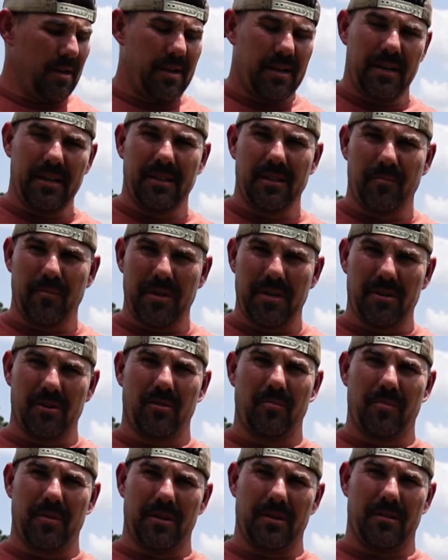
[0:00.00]
in the middle,
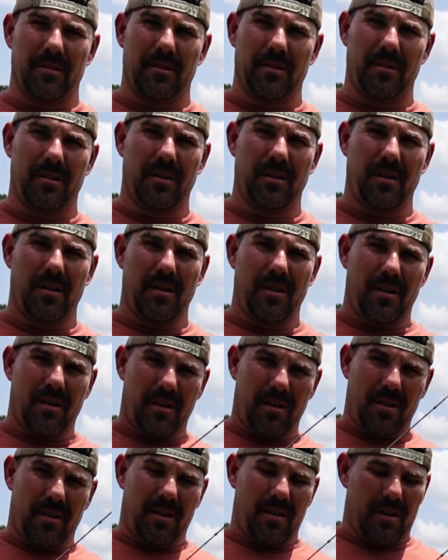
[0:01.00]
but
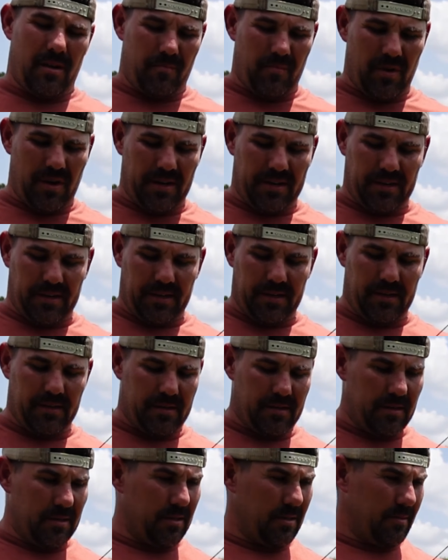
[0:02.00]
I'm gonna have to get
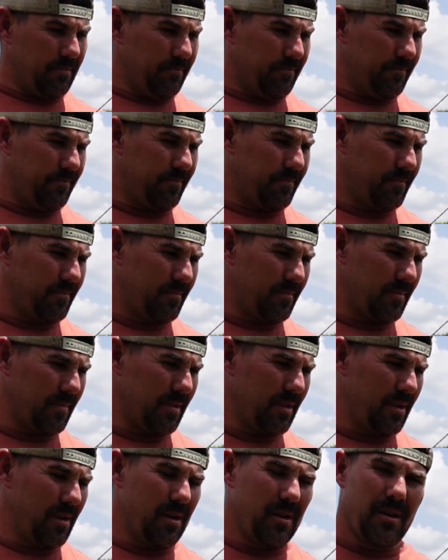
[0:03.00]
a
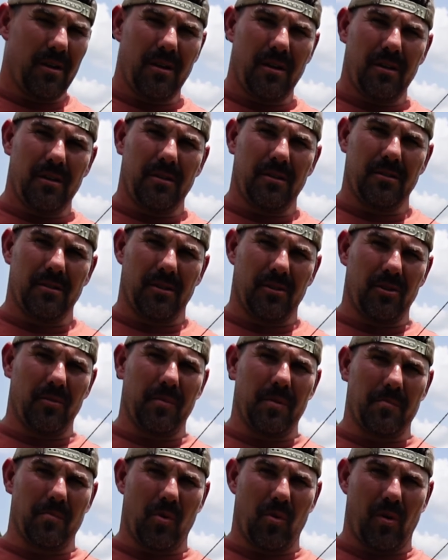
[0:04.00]
little
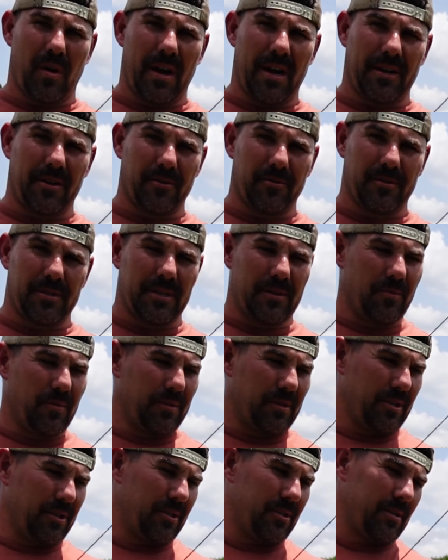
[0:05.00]
bit more accuracy
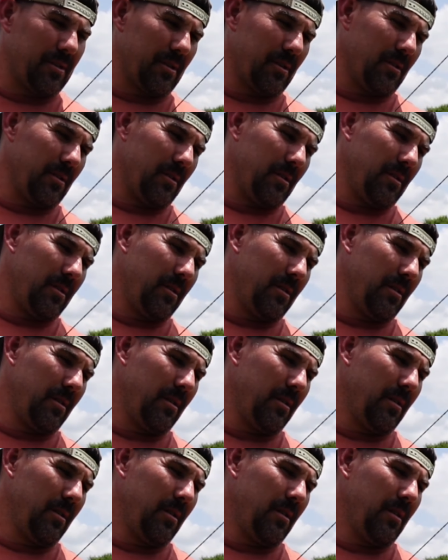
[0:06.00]
with this
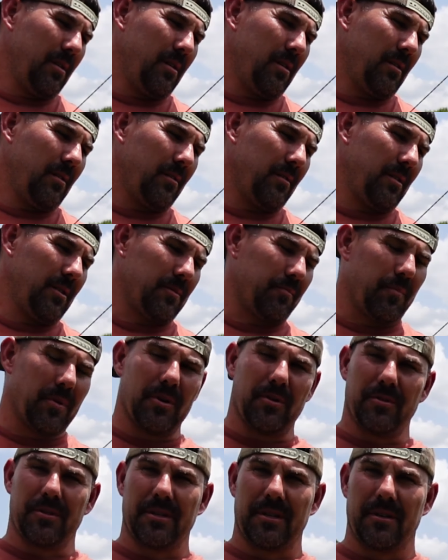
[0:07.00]
this
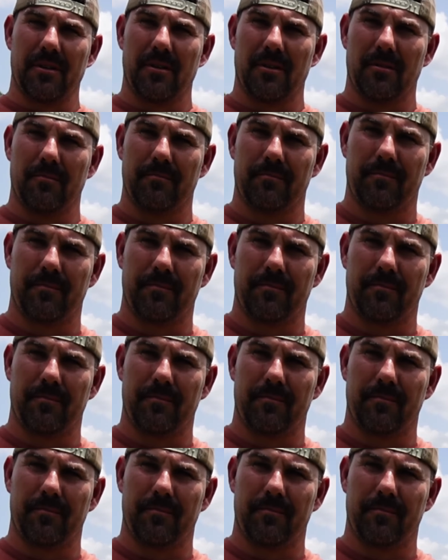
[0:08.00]
bow setup.